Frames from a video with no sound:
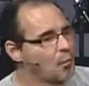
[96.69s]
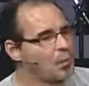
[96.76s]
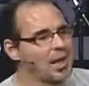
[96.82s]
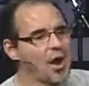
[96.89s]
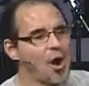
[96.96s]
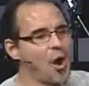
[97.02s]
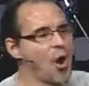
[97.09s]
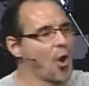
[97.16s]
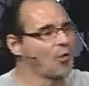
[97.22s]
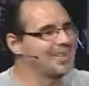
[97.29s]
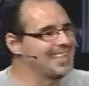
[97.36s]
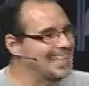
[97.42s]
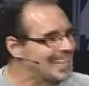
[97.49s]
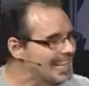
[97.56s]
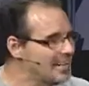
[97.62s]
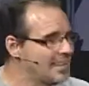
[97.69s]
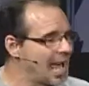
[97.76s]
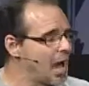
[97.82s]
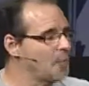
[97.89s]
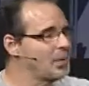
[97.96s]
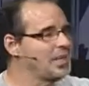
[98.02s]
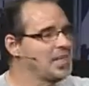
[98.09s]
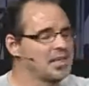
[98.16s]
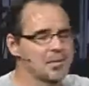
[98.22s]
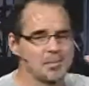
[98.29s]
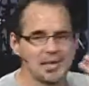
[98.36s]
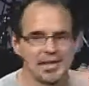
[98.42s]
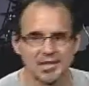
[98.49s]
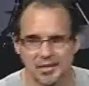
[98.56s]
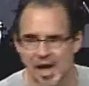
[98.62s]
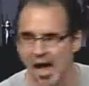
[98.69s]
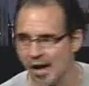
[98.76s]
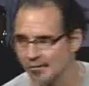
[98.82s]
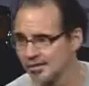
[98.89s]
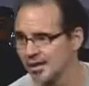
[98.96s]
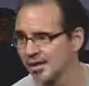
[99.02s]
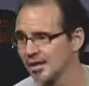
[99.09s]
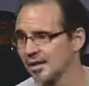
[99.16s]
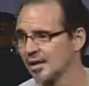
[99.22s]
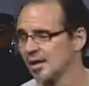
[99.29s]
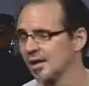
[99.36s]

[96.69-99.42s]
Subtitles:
We all need that. We need to be loved.